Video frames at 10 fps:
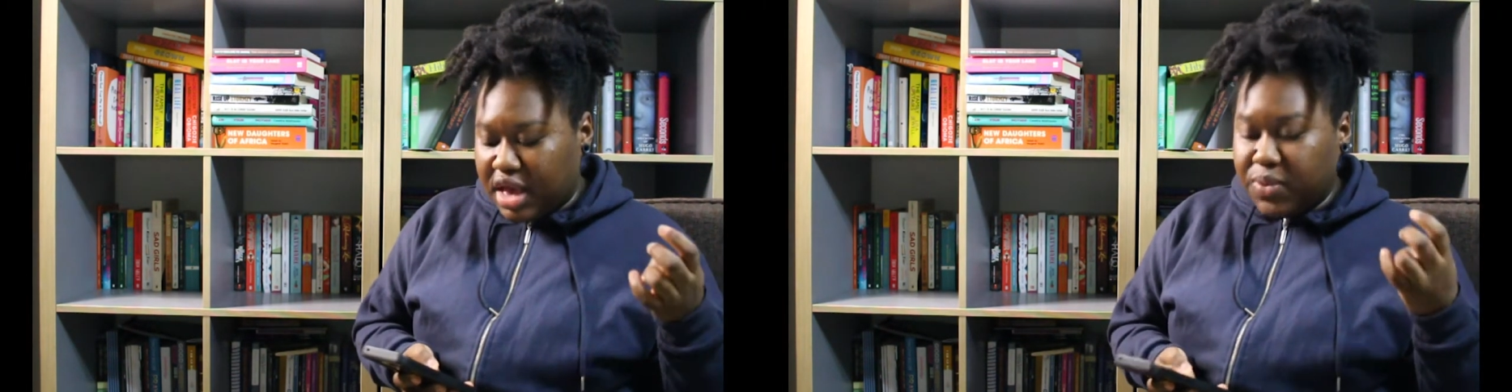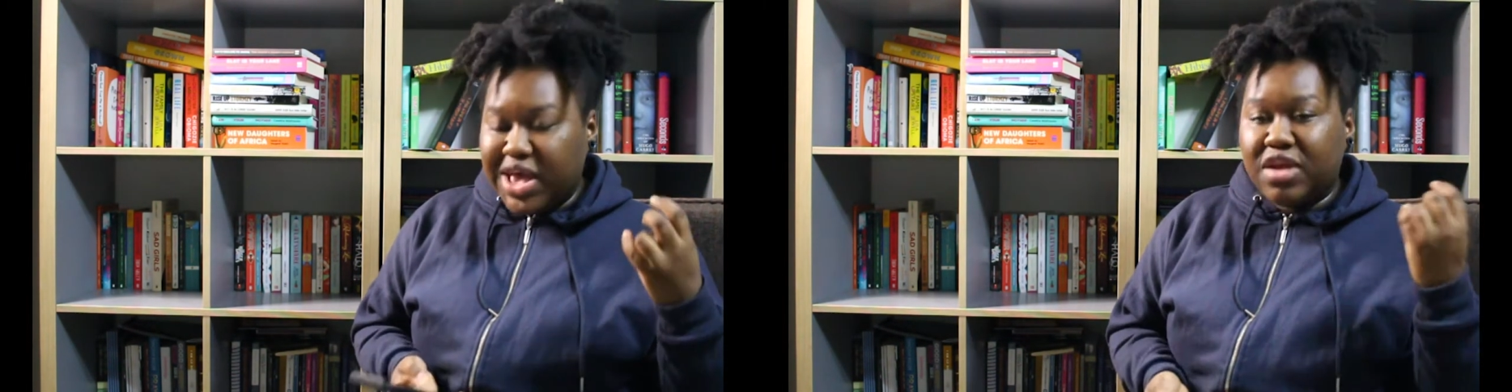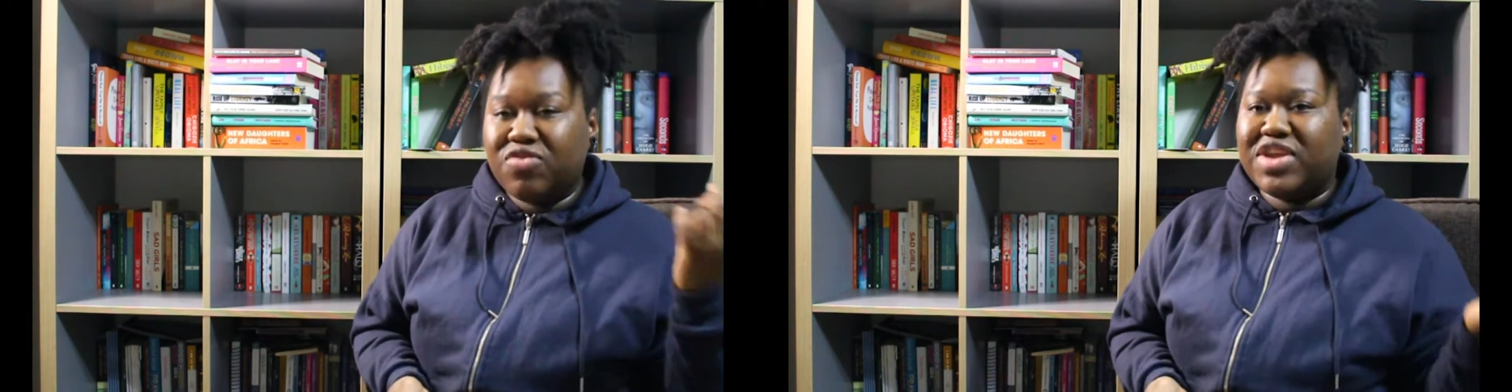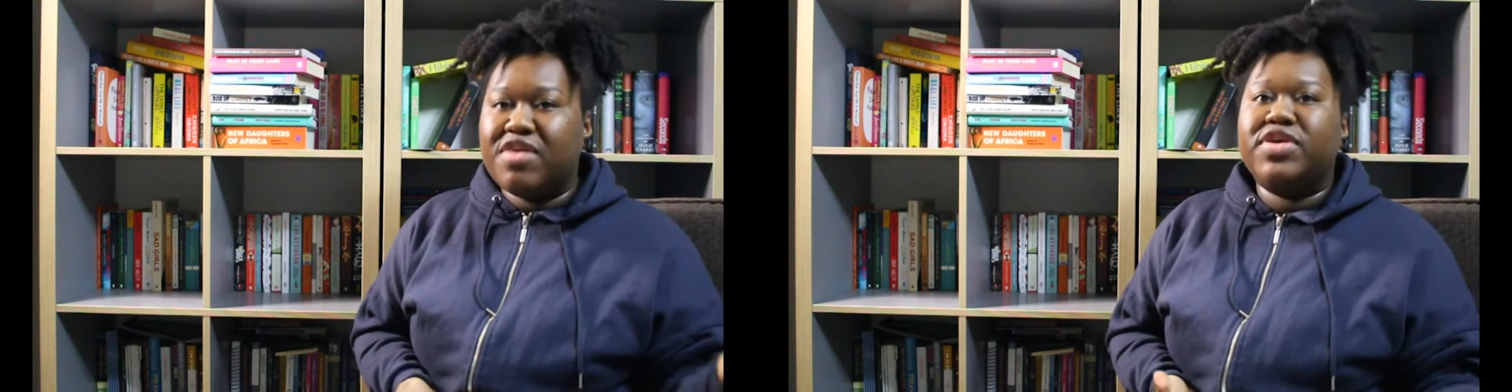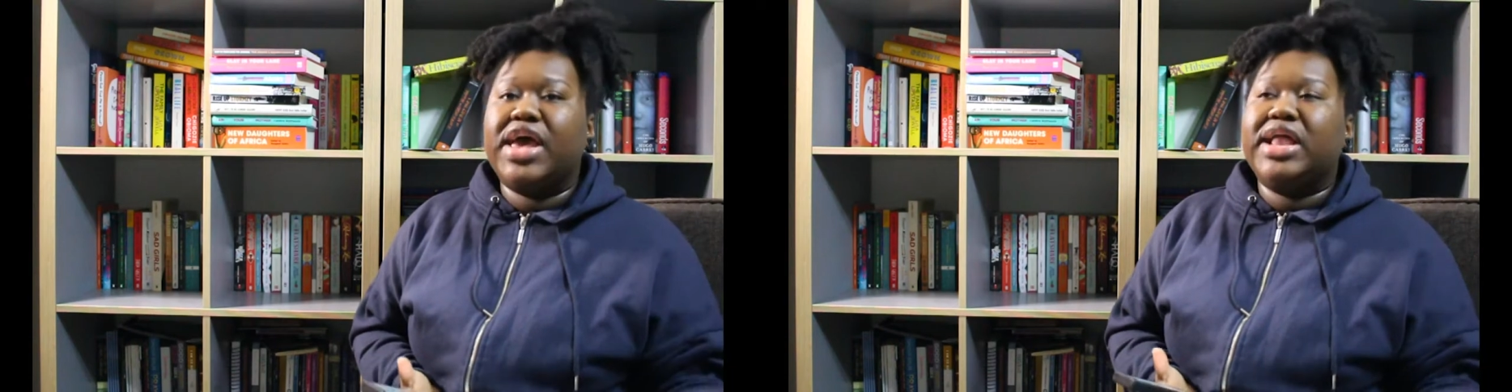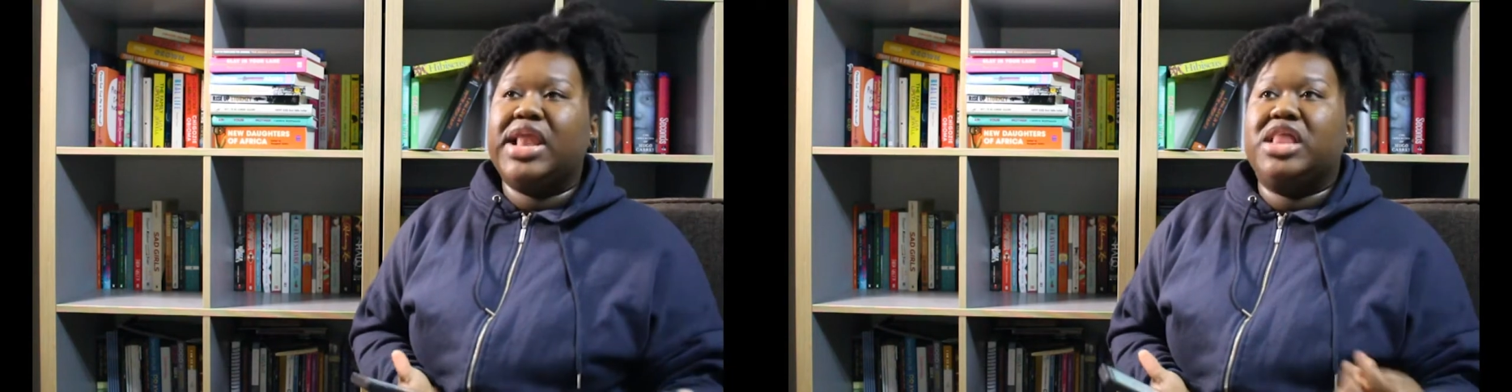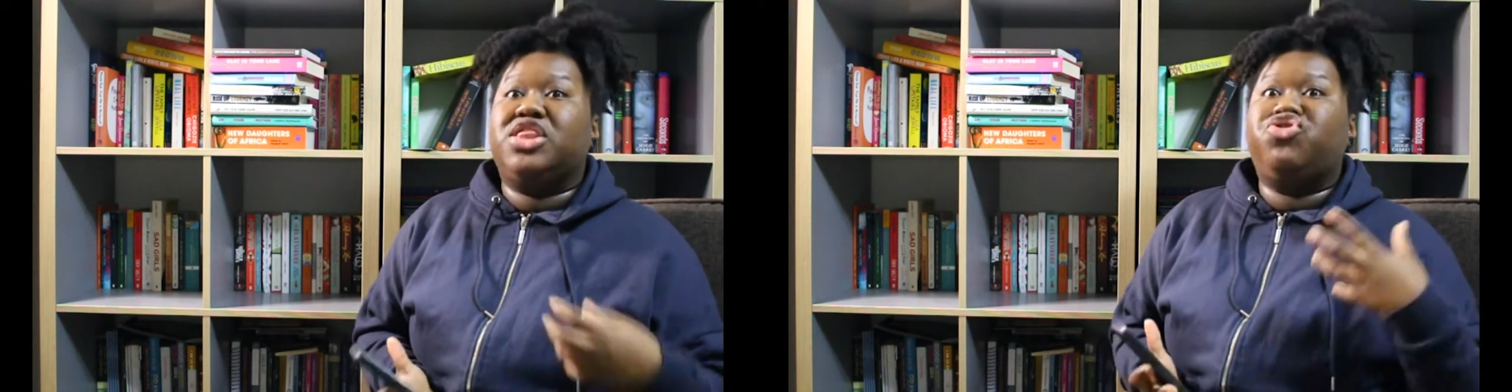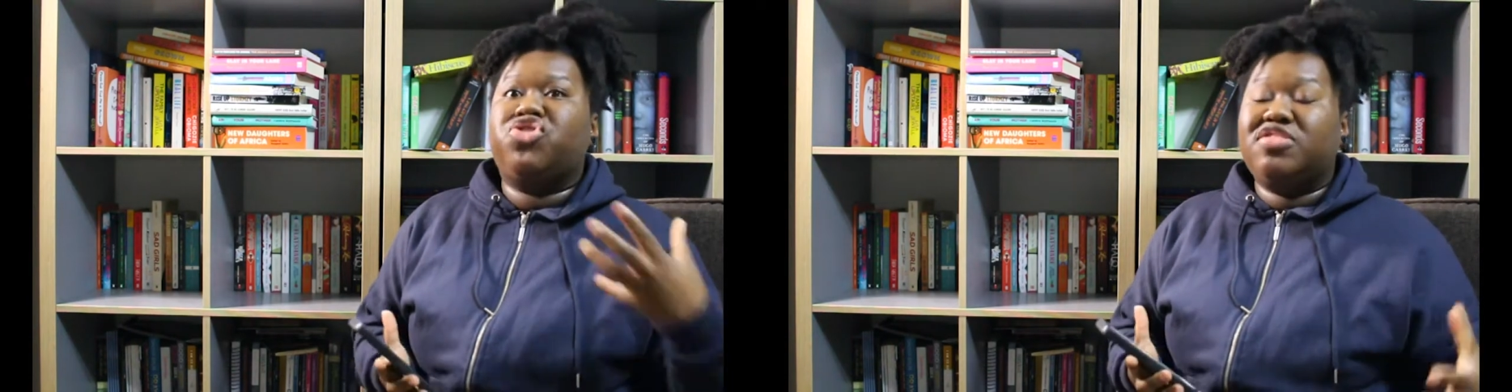and we kind of navigate like
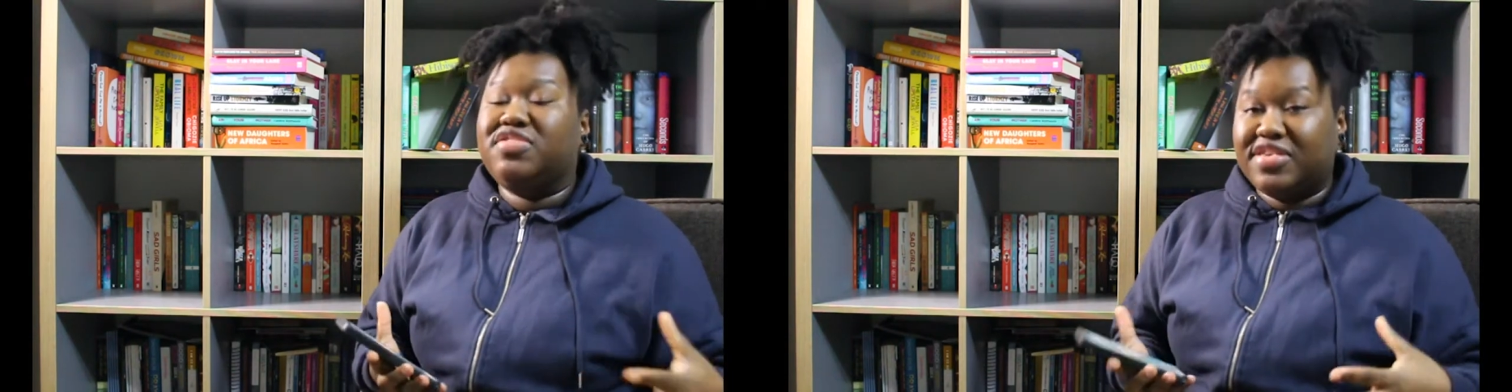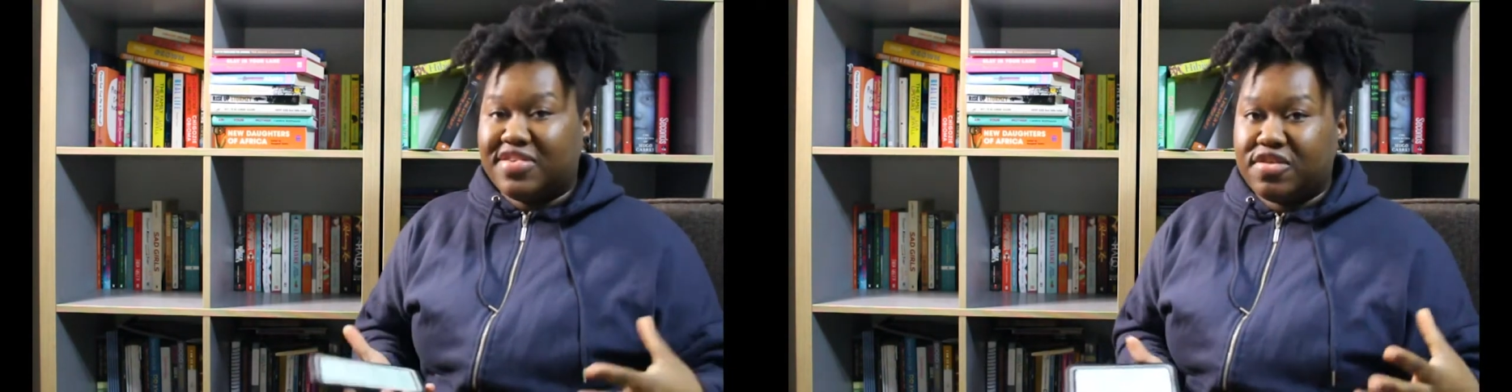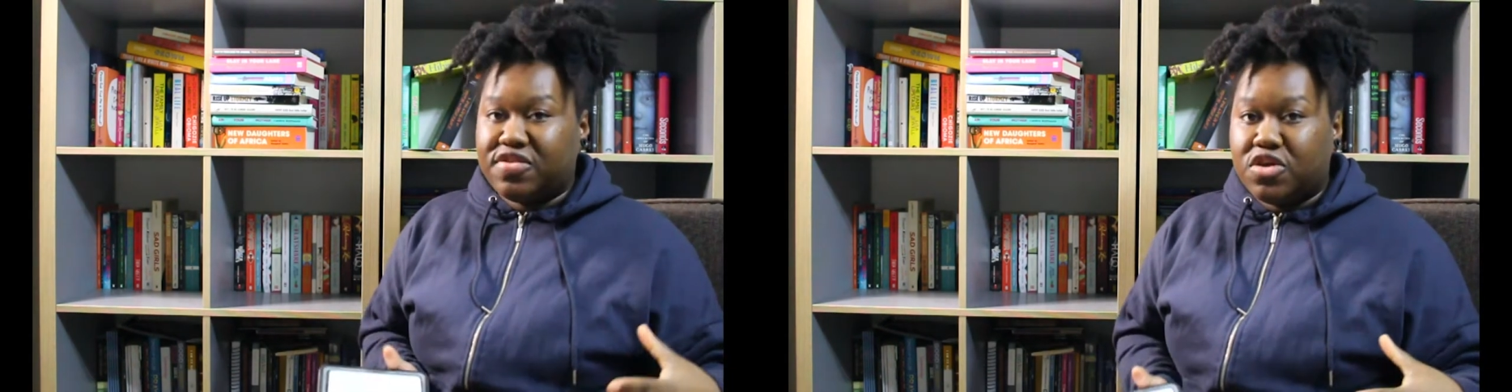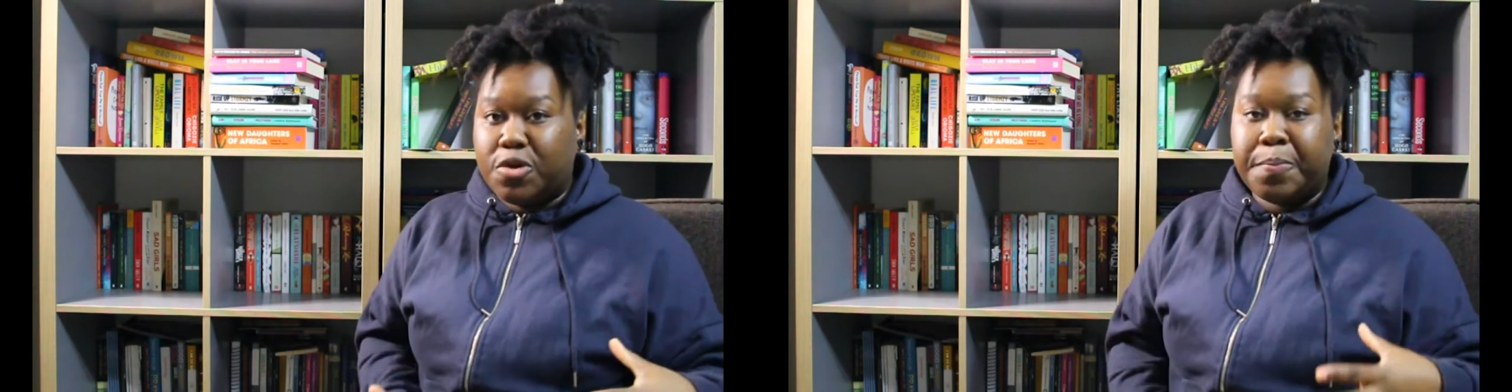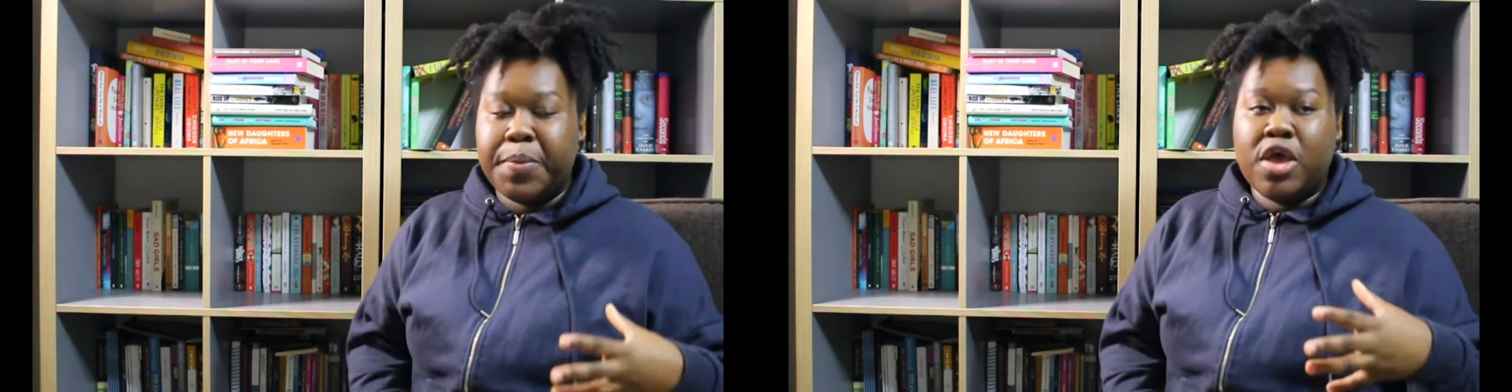the justice system